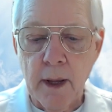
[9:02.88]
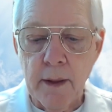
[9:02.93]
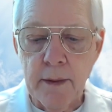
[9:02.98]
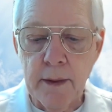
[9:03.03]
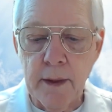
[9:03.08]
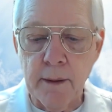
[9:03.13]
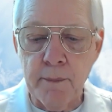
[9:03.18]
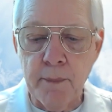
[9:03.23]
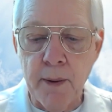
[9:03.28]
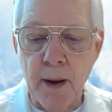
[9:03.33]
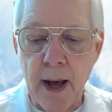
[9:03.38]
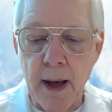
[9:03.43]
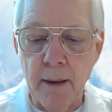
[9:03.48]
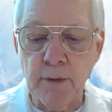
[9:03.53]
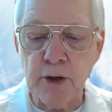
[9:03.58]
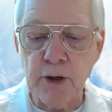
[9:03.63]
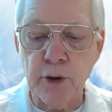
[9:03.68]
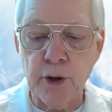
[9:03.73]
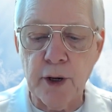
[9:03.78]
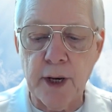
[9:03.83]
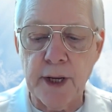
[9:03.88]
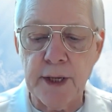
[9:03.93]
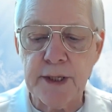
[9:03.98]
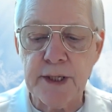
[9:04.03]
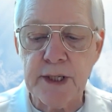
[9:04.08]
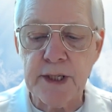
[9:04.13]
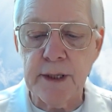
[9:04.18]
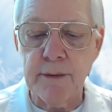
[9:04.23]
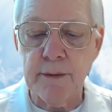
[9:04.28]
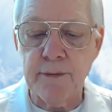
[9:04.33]
The
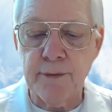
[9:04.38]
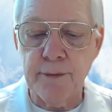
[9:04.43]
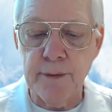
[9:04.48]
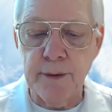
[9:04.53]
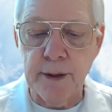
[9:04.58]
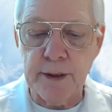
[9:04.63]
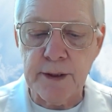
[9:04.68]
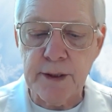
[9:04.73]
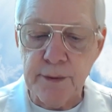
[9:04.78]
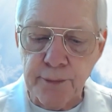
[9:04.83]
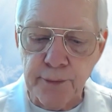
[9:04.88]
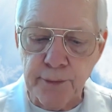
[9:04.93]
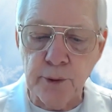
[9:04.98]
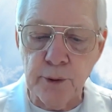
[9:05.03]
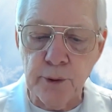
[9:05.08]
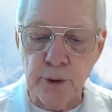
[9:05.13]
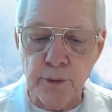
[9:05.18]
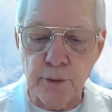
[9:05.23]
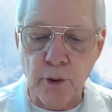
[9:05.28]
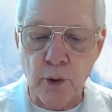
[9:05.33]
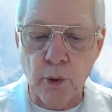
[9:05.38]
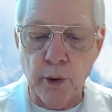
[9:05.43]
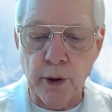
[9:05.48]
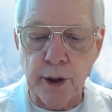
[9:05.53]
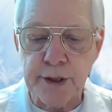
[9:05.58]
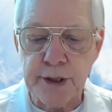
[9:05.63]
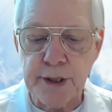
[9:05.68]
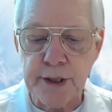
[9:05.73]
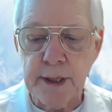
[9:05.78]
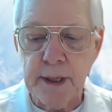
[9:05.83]
pomegranates, it's a fruit, of
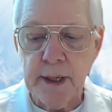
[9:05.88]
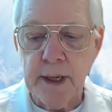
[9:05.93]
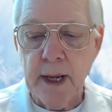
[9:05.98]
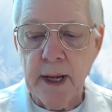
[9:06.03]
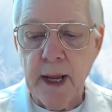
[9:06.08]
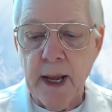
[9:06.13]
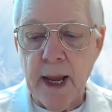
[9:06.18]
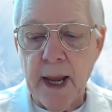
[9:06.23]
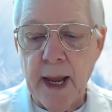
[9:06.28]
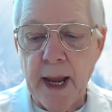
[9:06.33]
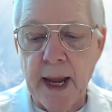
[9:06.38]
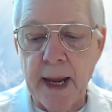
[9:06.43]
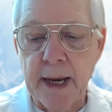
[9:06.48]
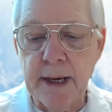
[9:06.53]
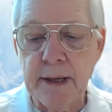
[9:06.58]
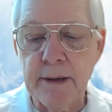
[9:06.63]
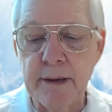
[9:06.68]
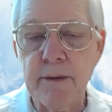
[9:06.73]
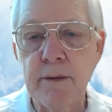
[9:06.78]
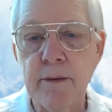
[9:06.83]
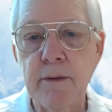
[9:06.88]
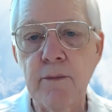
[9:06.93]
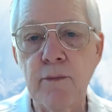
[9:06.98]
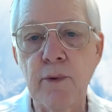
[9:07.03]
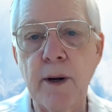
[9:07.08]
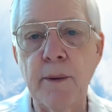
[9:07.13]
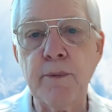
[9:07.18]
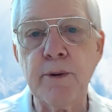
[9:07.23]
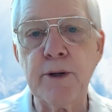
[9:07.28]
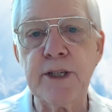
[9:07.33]
course, and it
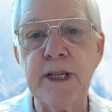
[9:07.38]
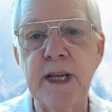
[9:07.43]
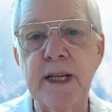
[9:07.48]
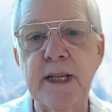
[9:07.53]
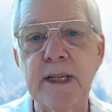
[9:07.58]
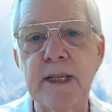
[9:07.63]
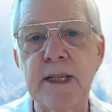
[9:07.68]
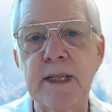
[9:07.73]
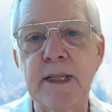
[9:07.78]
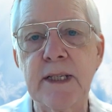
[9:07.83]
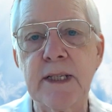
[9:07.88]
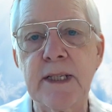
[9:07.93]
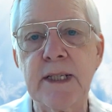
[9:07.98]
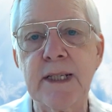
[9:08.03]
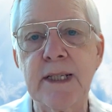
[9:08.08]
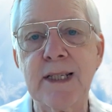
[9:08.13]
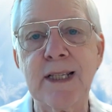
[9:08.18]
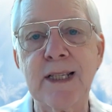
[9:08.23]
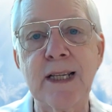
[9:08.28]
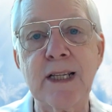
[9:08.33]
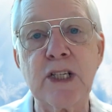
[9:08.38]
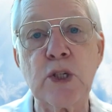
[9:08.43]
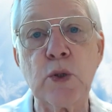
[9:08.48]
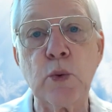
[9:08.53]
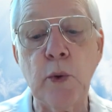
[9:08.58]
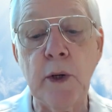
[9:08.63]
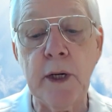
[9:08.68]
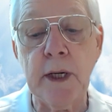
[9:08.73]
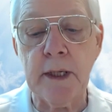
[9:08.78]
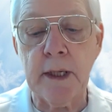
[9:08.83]
represents the
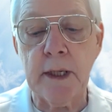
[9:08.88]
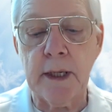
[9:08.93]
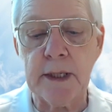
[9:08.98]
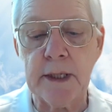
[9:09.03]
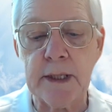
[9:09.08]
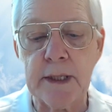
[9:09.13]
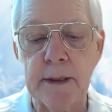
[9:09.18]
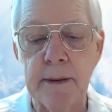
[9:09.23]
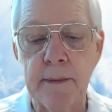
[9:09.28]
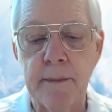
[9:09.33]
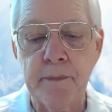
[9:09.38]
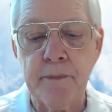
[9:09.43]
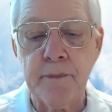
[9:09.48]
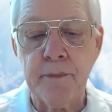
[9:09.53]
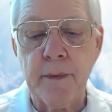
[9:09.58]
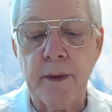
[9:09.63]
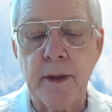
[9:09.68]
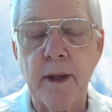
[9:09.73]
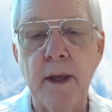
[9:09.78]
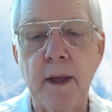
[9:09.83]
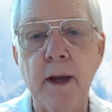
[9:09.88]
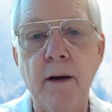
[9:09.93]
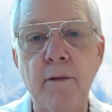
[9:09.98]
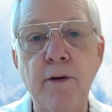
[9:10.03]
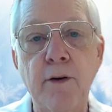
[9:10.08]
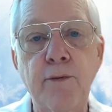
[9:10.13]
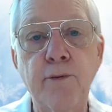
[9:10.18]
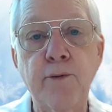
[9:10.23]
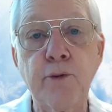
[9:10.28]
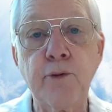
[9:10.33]
sweetness of
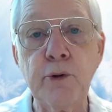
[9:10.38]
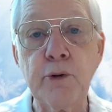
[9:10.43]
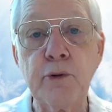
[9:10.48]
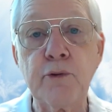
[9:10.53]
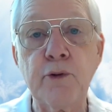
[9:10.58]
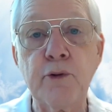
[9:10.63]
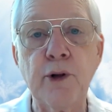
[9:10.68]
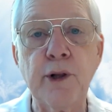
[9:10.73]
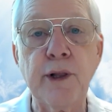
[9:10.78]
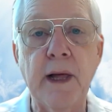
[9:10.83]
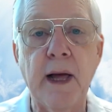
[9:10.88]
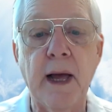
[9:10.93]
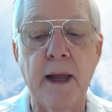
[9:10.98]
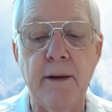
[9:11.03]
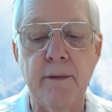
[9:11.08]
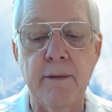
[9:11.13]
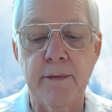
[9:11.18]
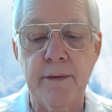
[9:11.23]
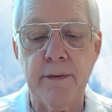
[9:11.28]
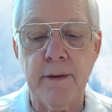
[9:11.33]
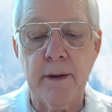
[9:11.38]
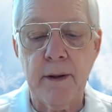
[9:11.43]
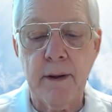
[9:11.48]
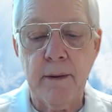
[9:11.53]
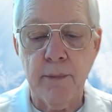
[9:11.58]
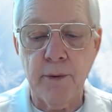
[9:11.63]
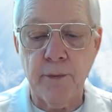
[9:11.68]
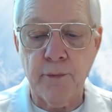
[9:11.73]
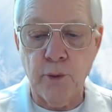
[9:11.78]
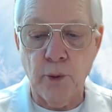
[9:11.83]
a fruitful life
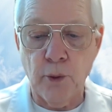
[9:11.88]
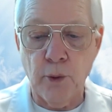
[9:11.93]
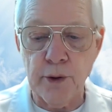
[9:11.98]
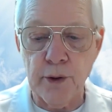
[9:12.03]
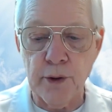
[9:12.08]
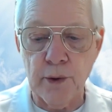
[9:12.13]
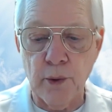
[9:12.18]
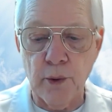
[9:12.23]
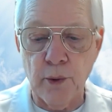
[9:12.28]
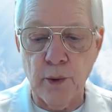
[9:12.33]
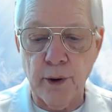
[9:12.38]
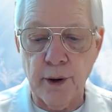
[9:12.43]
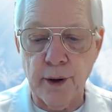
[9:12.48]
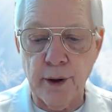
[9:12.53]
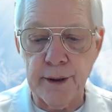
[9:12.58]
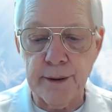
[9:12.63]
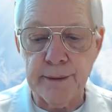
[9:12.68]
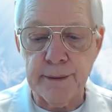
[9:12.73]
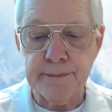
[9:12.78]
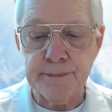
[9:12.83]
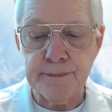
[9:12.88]
before the Lord.